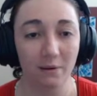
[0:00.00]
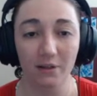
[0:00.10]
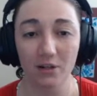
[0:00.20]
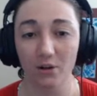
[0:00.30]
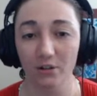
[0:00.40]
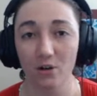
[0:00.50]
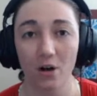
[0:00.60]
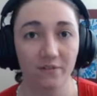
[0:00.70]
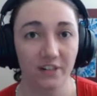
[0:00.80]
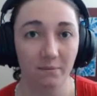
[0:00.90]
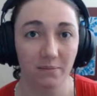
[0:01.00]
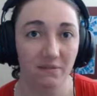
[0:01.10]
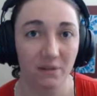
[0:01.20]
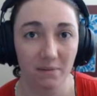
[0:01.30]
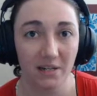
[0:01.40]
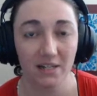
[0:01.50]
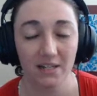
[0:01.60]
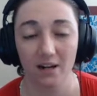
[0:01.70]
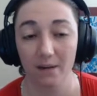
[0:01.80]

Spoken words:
maybe aren't confident in PvP.